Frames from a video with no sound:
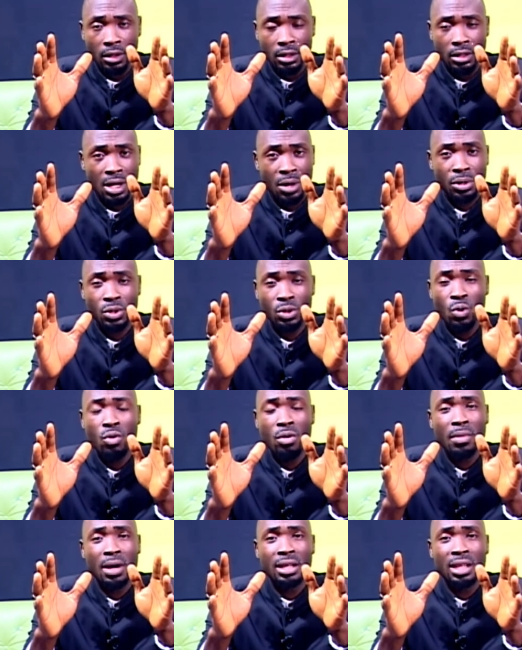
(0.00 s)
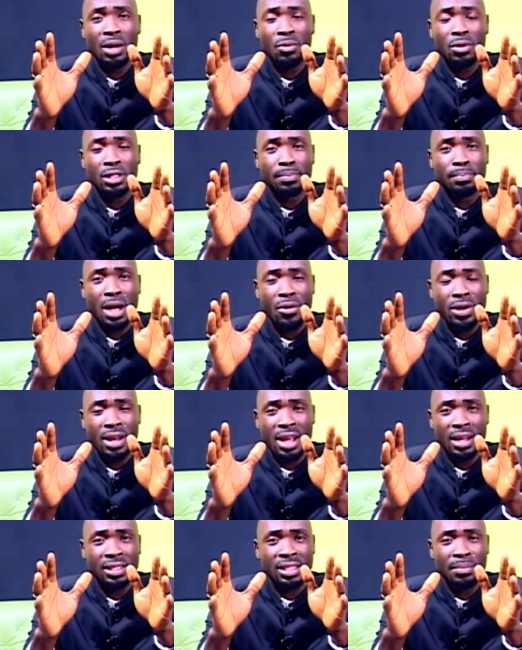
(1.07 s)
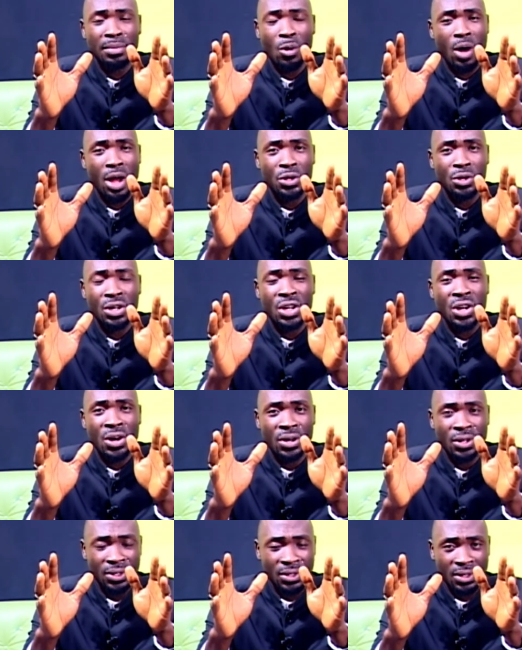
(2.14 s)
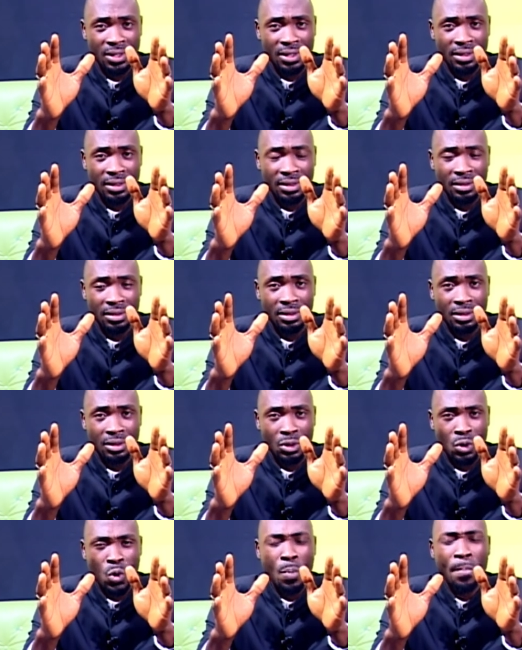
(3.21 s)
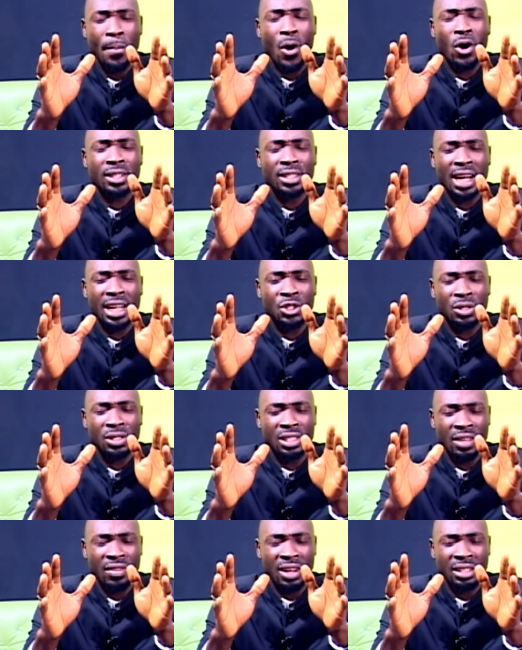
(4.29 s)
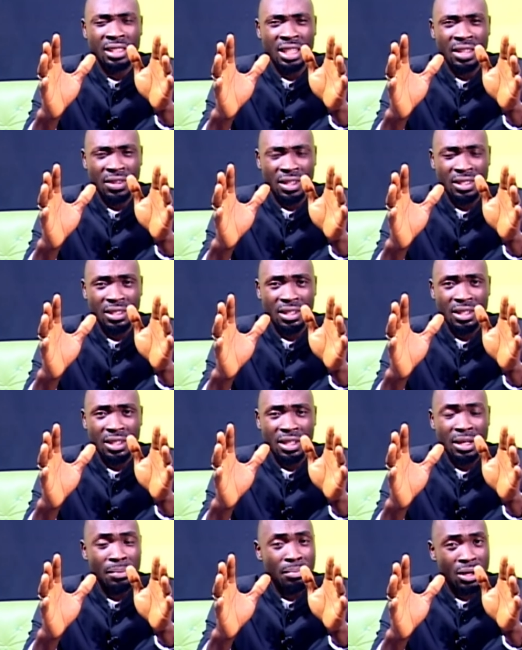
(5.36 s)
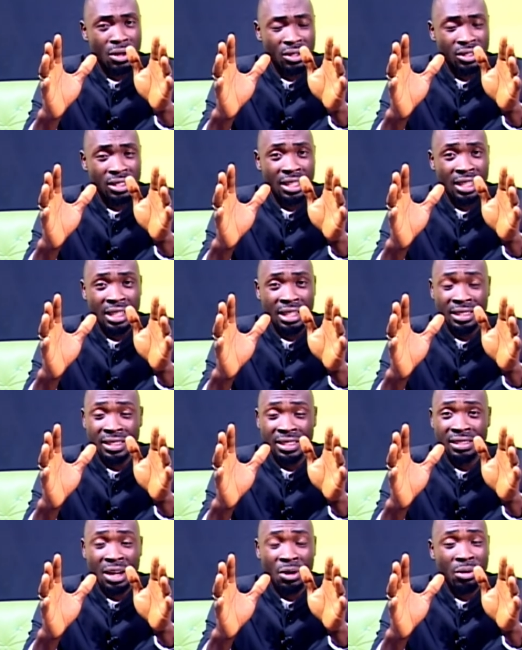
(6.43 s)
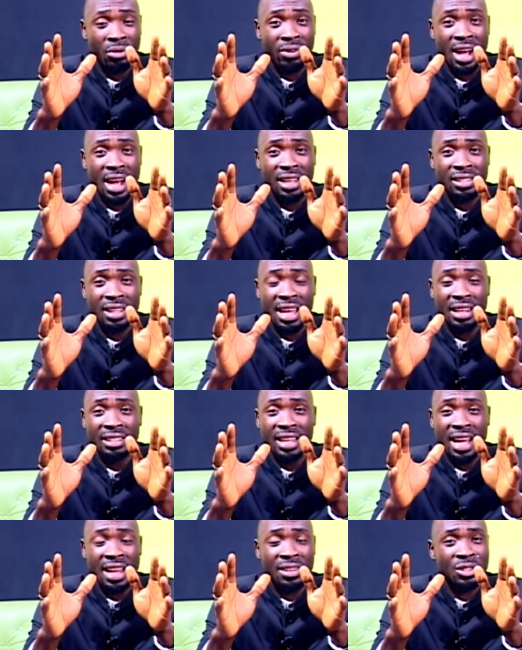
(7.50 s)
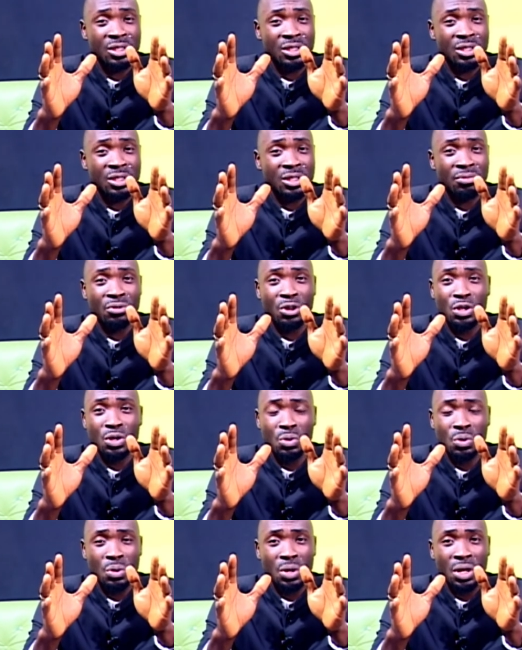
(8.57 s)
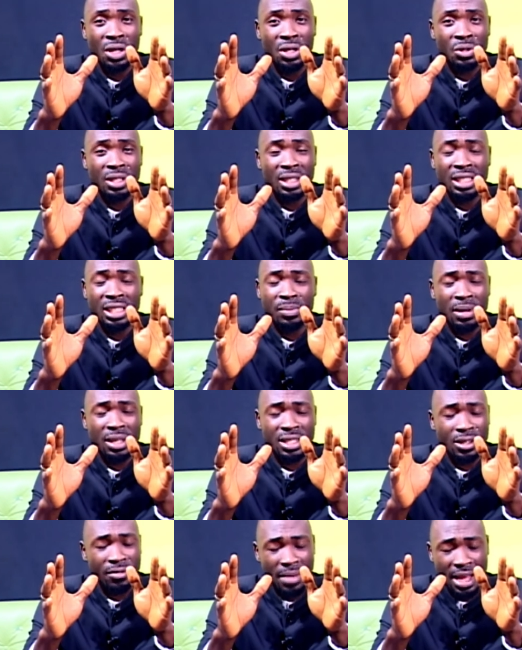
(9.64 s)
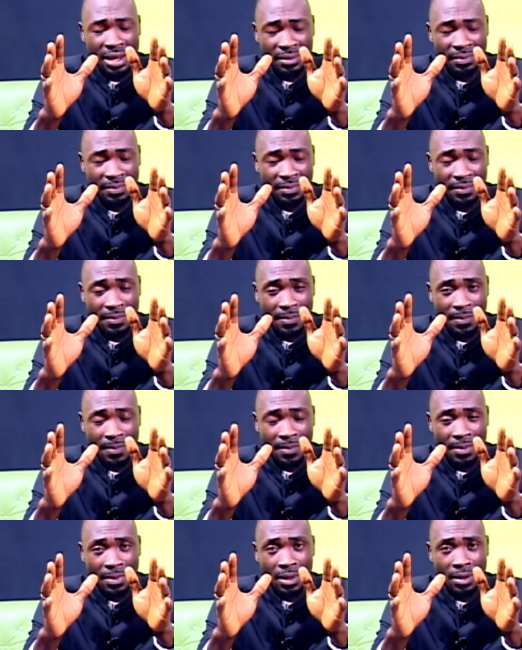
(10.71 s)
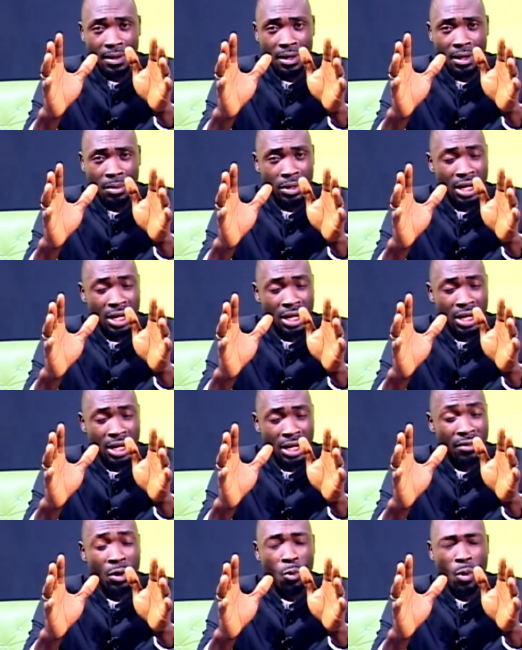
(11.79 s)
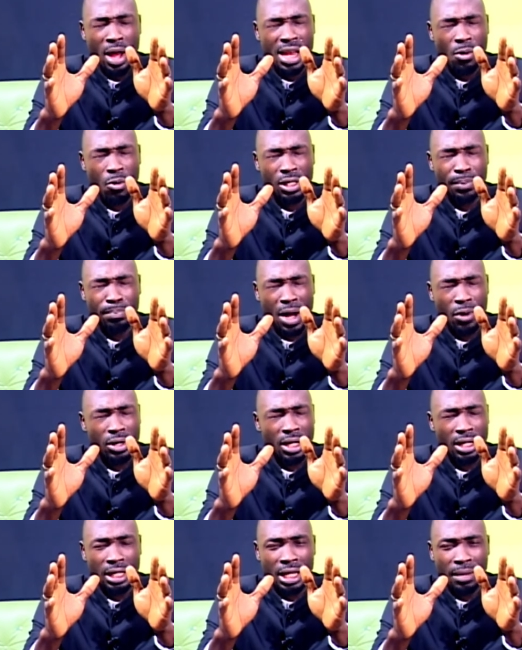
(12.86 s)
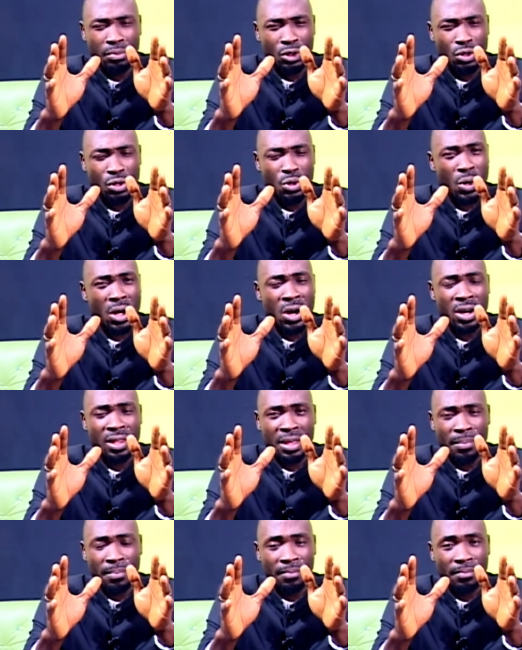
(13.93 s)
There is no woman that was barren except the one you cursed, who mocked at your servant David because he sacrificed and danced for you to the displeasing of men. But everyone that was barren and came to you, you heard them.